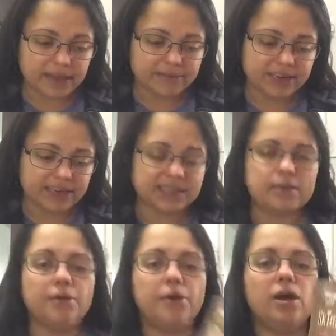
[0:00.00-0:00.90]
There is
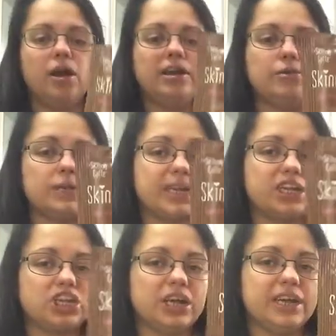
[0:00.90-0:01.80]
a little
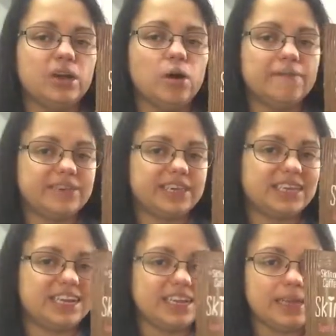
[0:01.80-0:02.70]
sachet of
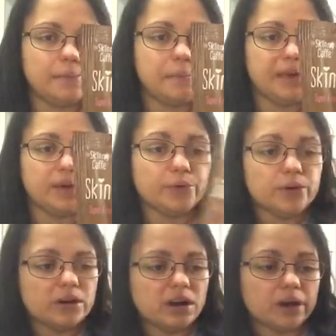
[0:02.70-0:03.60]
Skinny Meal.
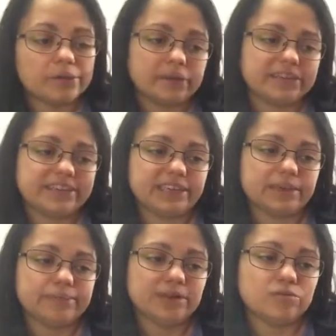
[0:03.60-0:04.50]
I think this is a
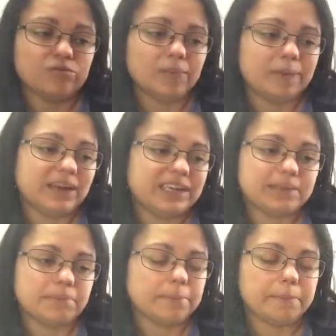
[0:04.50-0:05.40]
meal
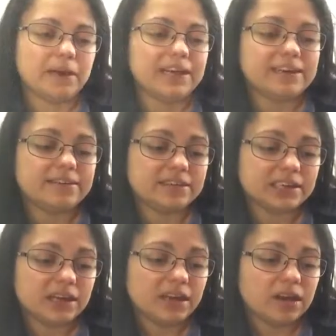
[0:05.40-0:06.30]
replacement blend.
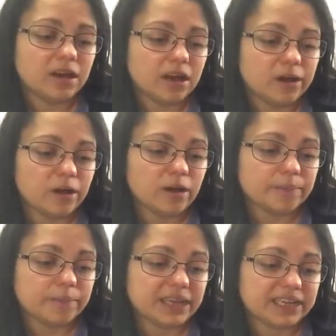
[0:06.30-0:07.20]

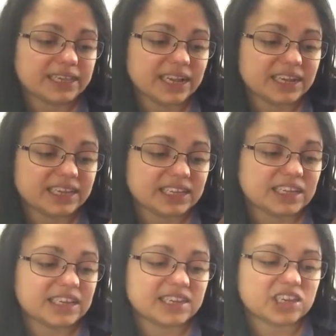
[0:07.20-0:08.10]
It says that
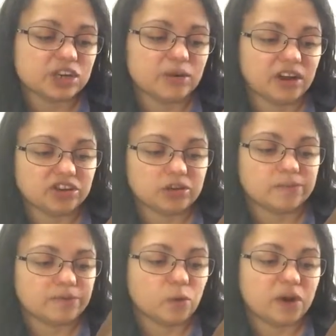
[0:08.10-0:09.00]
it's
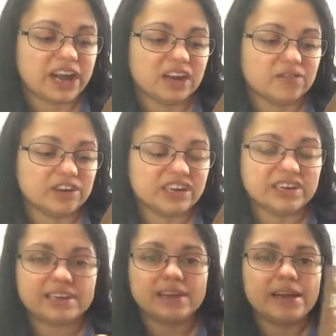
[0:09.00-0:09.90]
204
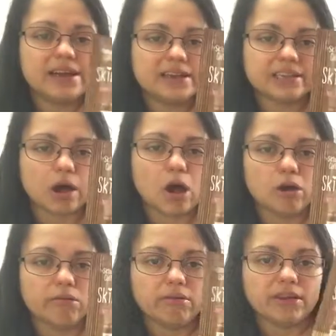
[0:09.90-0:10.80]
calories,
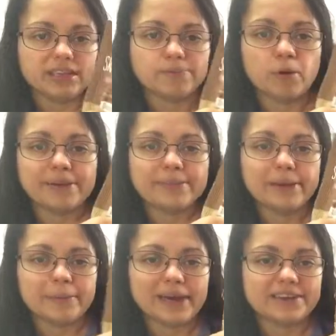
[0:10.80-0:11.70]
so it'd probably
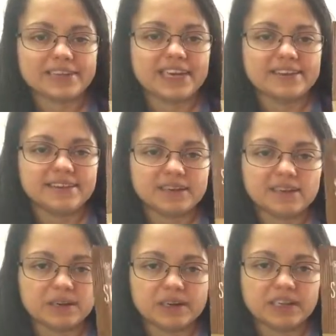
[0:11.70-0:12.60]
be about 10
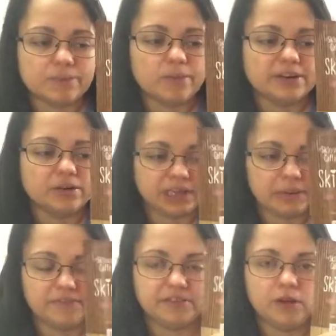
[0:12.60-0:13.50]
sins, but it's probably not
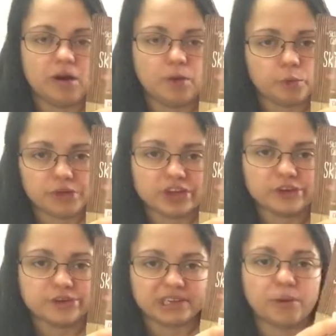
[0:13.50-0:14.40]
something that I'll
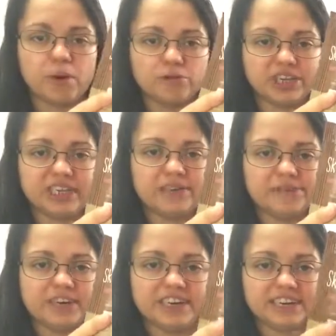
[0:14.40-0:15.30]
use, so I'll just
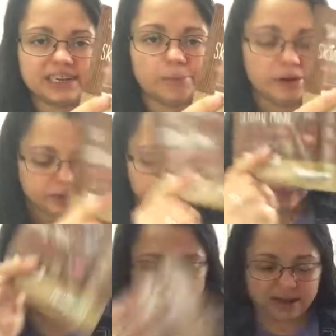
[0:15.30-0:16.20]
gift it to someone
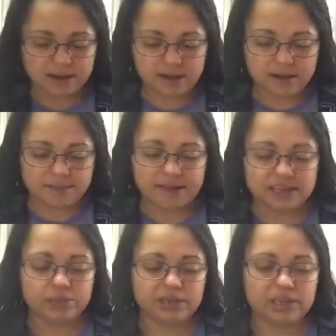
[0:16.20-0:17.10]
else.
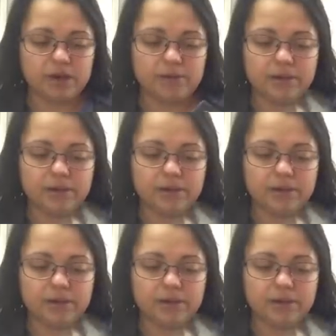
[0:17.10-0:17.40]
There's also